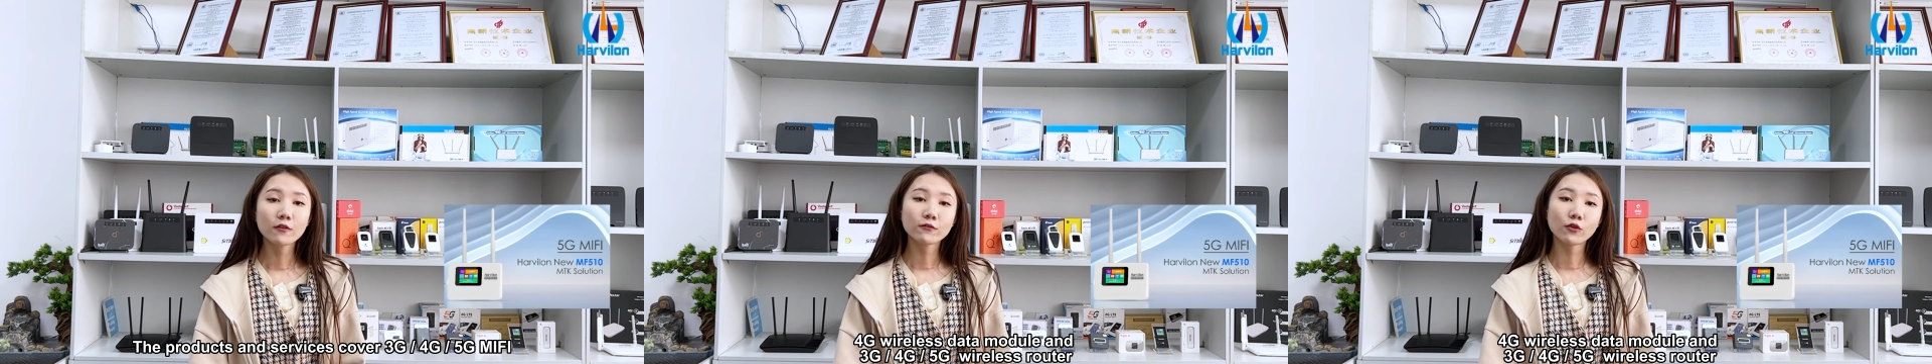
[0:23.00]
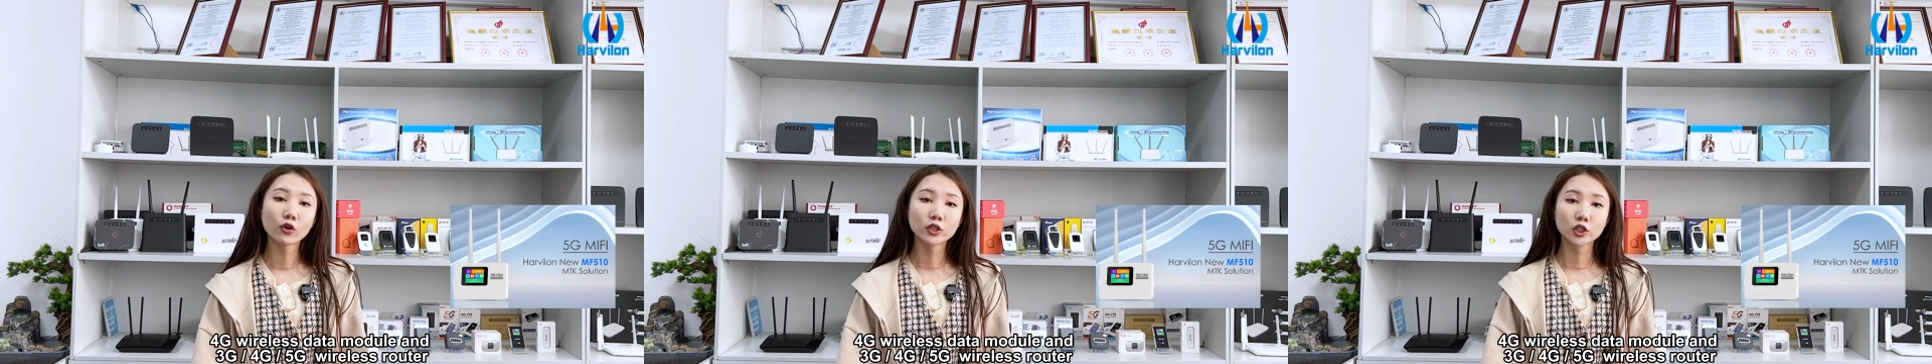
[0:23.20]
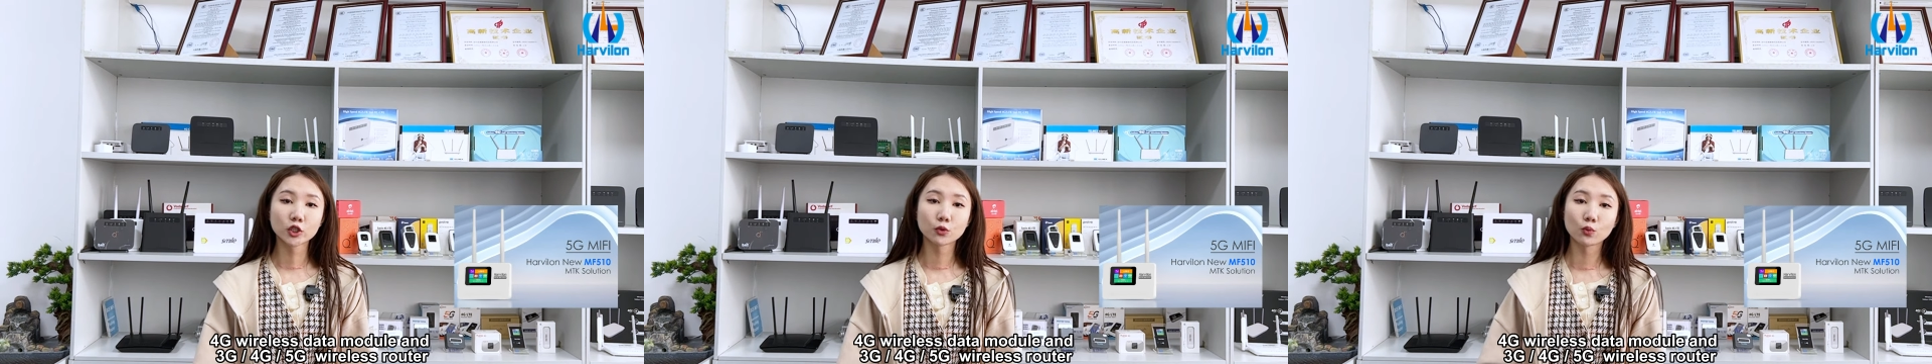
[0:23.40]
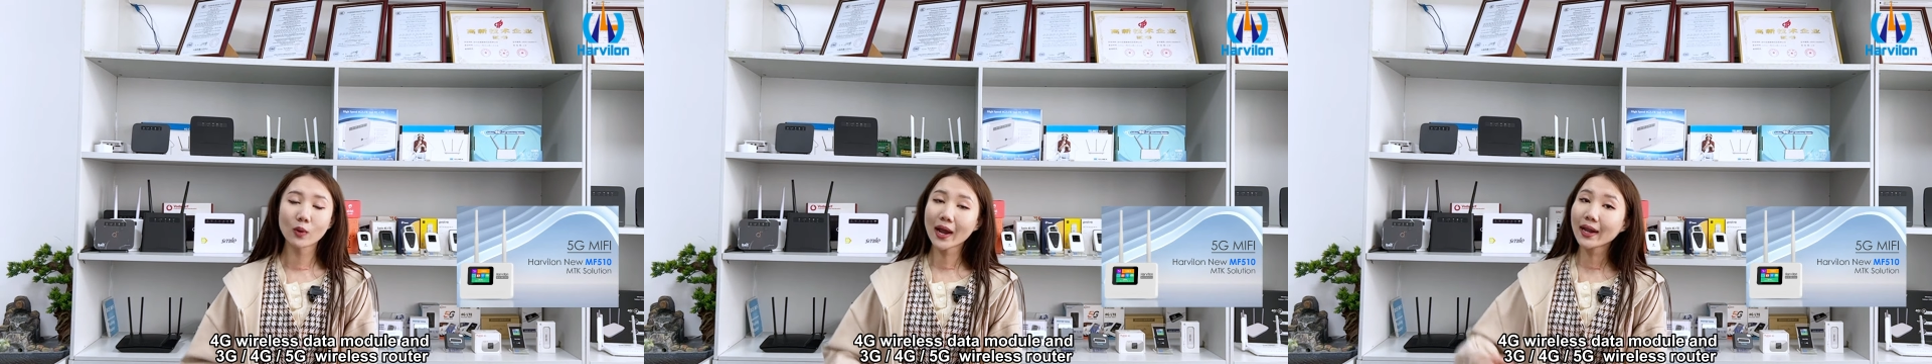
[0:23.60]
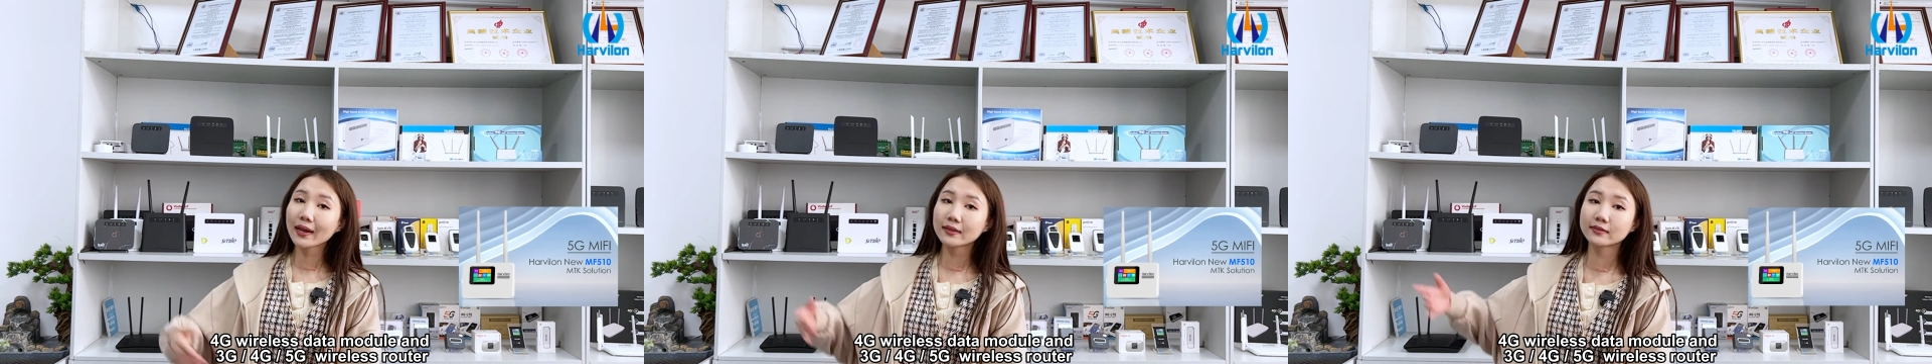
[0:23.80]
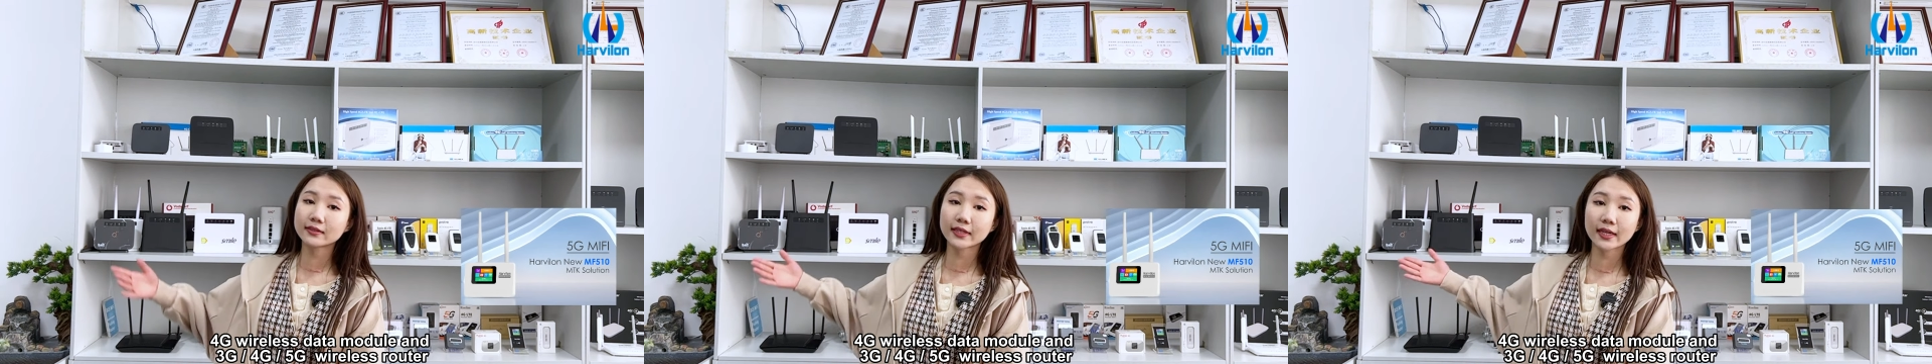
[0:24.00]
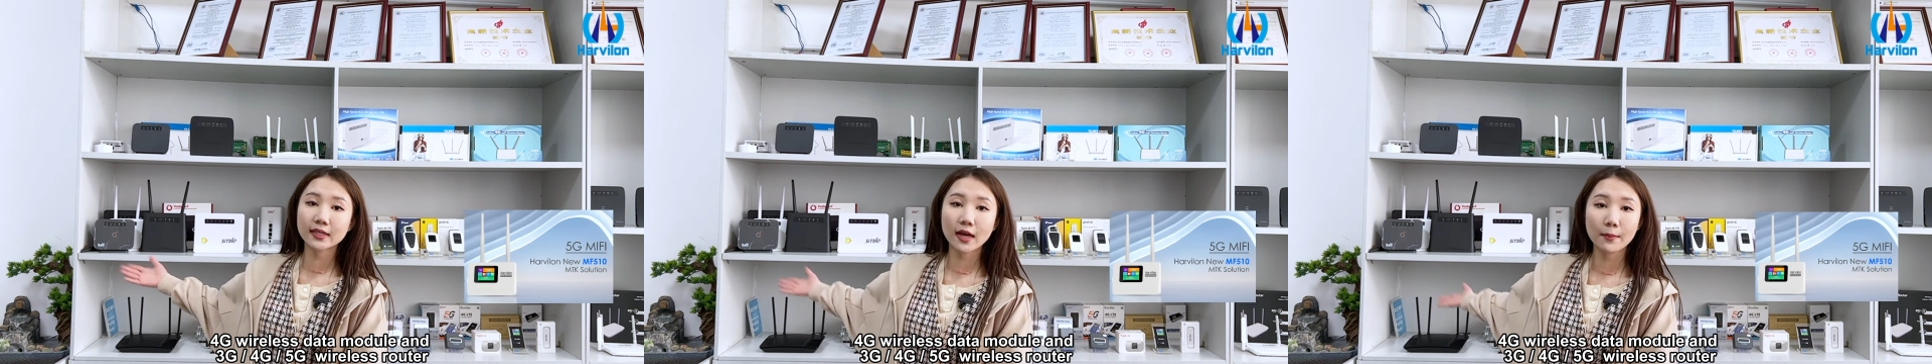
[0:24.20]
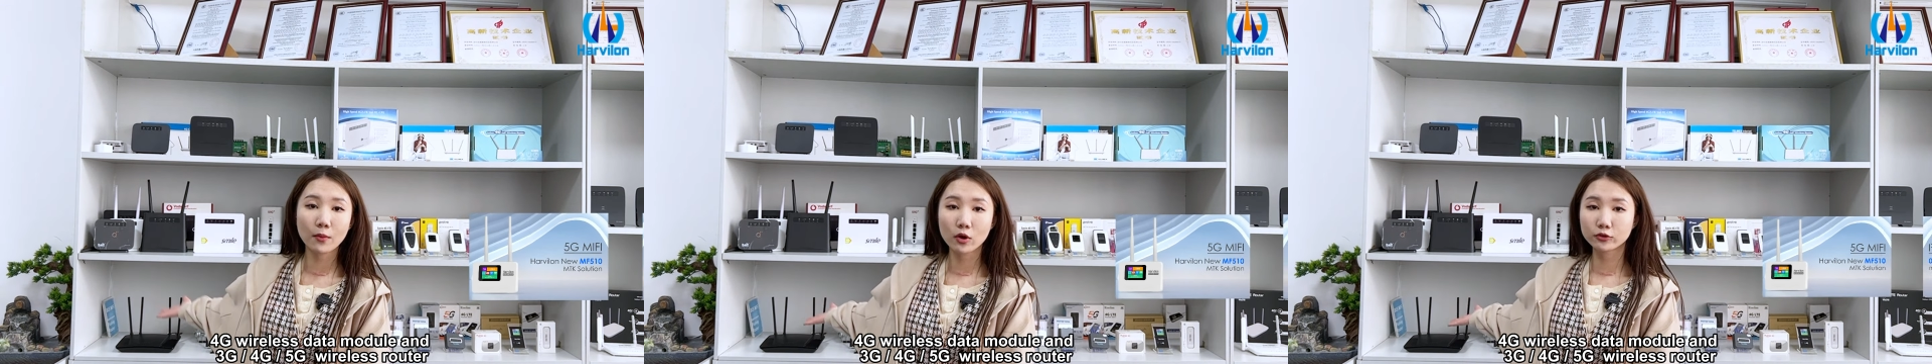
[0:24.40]
four G wireless
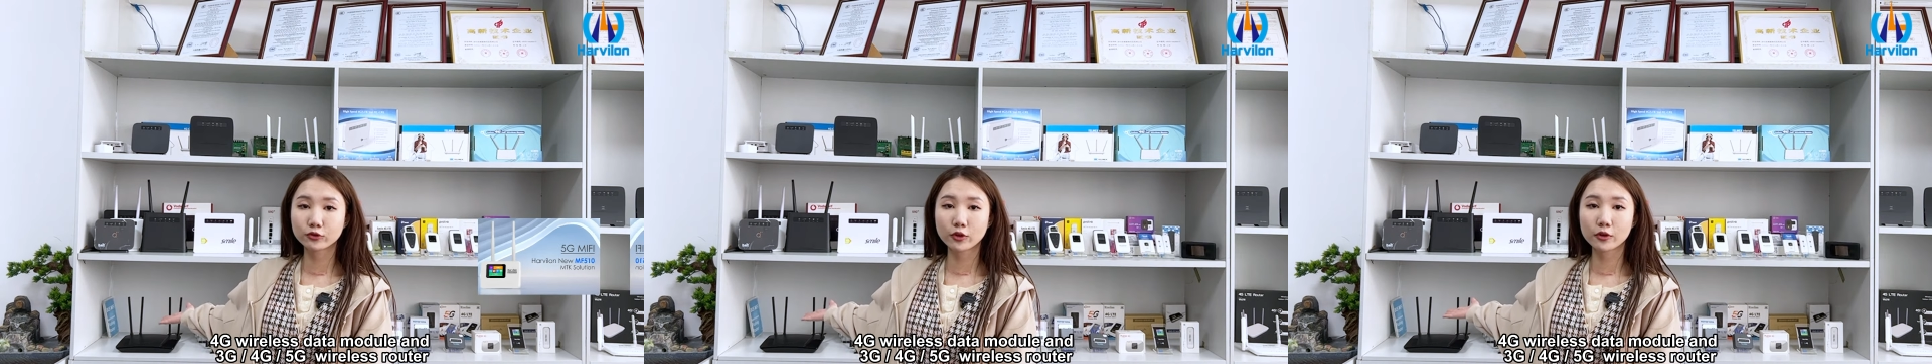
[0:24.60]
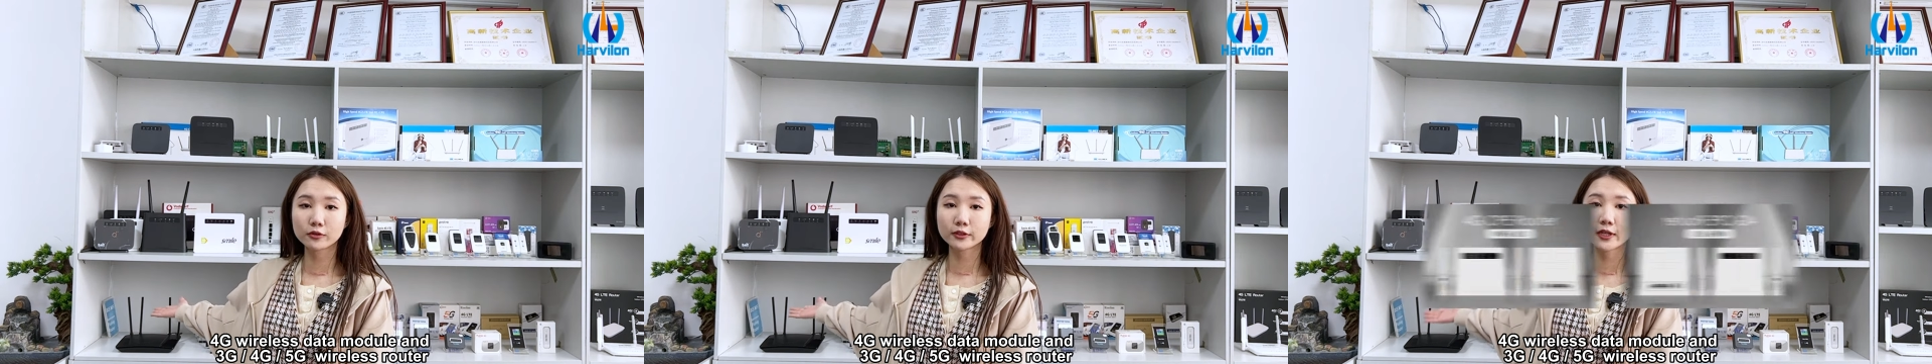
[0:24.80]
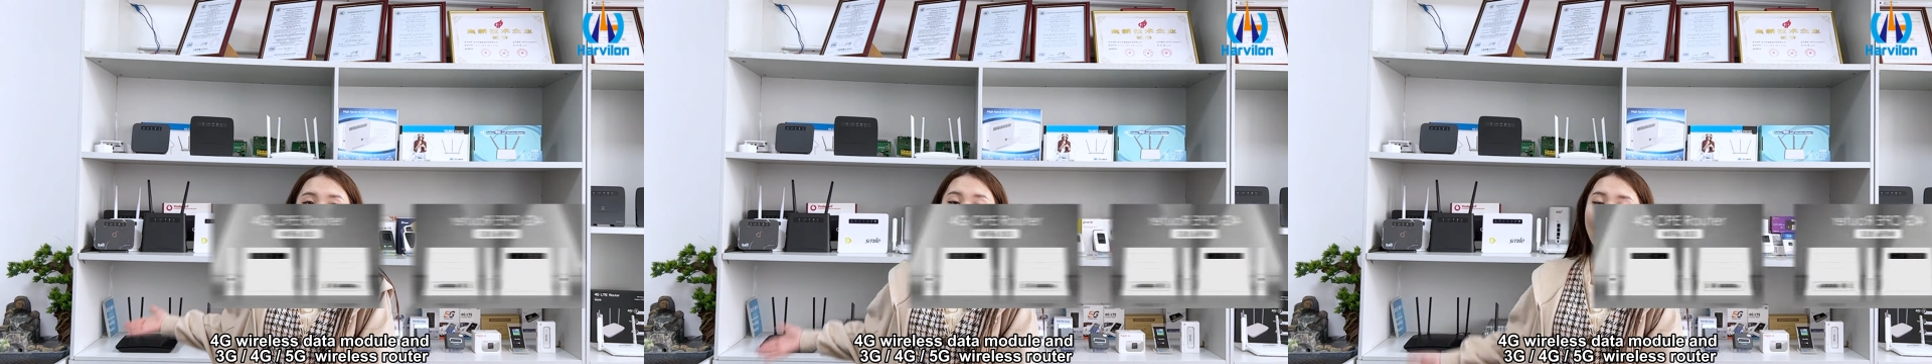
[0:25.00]
data modules,